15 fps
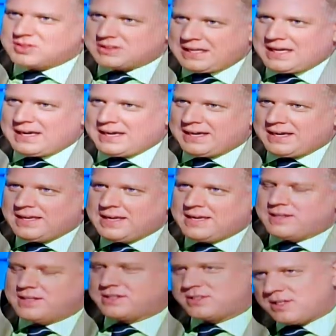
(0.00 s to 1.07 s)
this lie
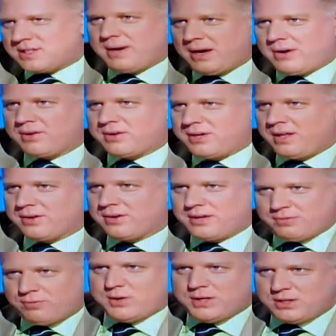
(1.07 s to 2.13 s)
that somehow or another,
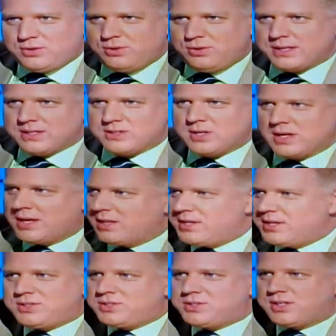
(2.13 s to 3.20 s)
if we do this,
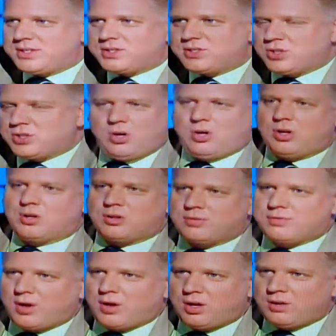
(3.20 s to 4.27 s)
this is going to
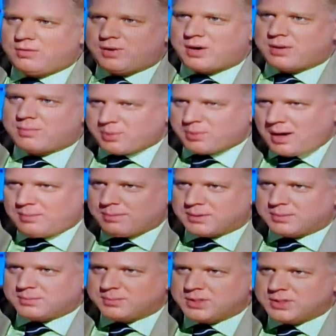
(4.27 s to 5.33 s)
solve all of our
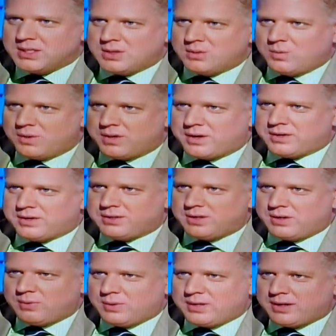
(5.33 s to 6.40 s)
problems with our
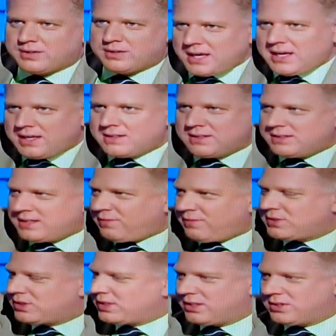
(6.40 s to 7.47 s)
with our debt and
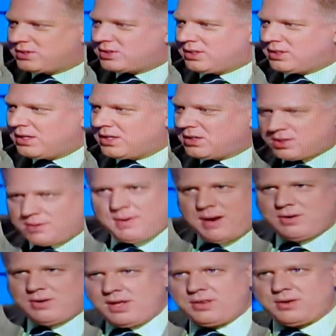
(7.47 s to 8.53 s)
deficit. It's going to
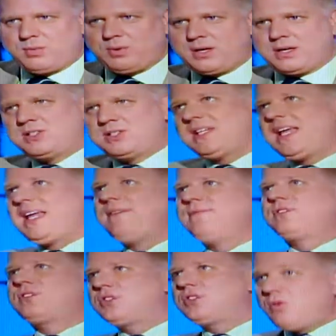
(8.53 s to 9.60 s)
somehow or another we're going to
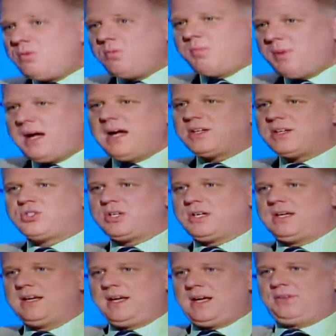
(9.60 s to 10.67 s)
save so
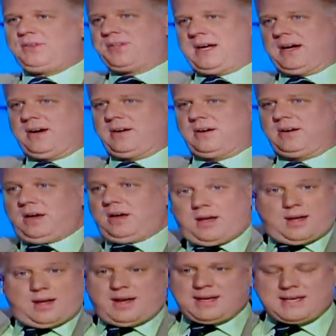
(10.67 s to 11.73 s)
much in health care.
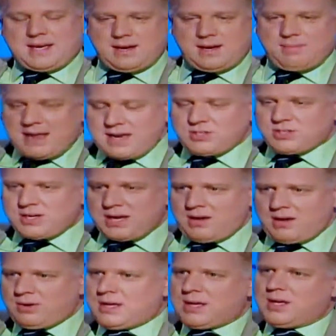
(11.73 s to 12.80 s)
I, I can't imagine
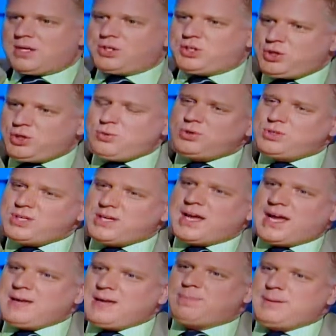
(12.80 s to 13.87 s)
how you
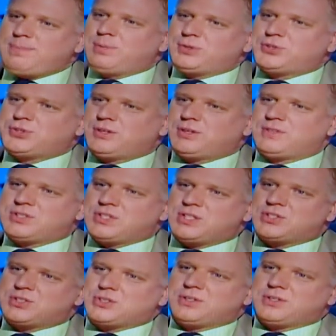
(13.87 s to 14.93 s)
deny people service
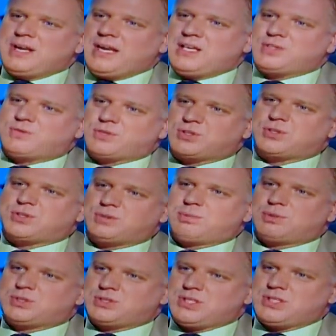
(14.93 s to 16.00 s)
at a certain age for certain
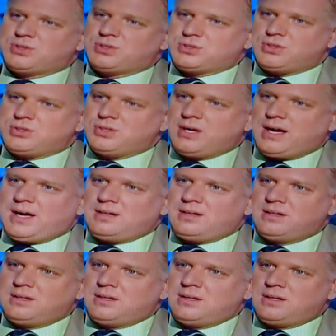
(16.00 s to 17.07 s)
procedures, do you not?